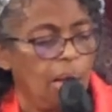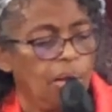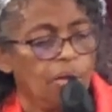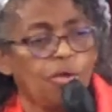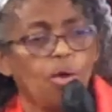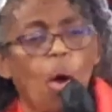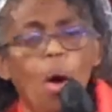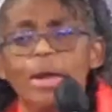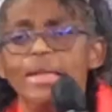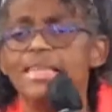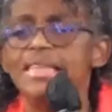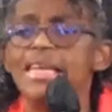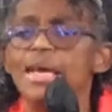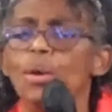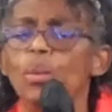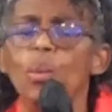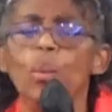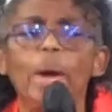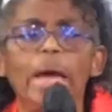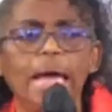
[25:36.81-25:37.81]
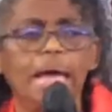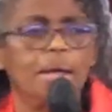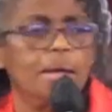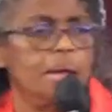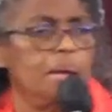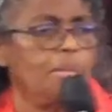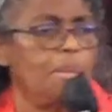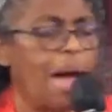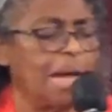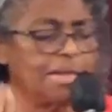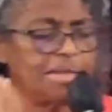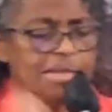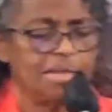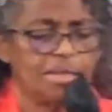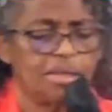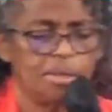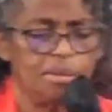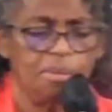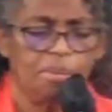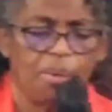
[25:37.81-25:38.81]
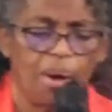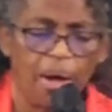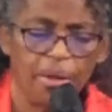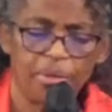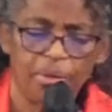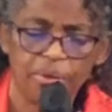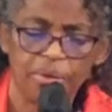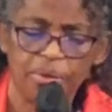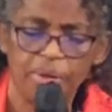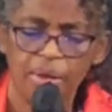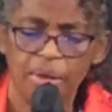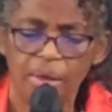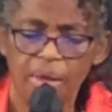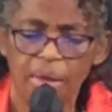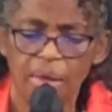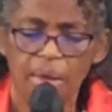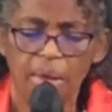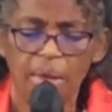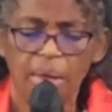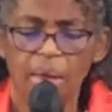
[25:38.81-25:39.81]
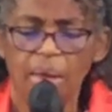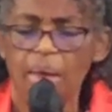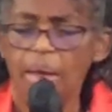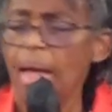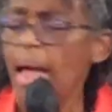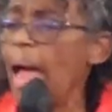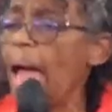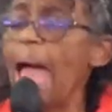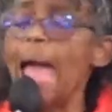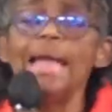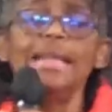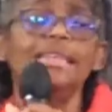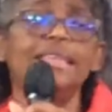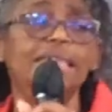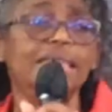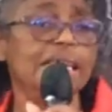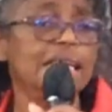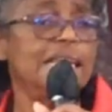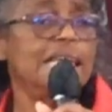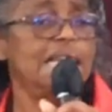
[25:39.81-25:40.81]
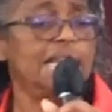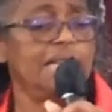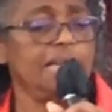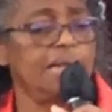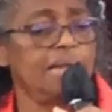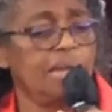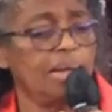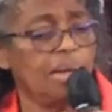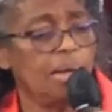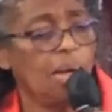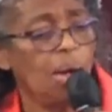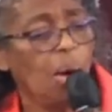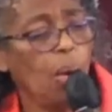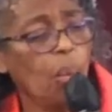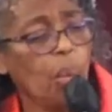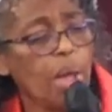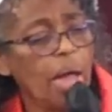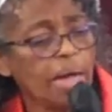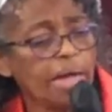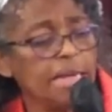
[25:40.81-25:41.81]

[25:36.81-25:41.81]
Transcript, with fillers: So until we, my sisters and brothers, hate sin, we'll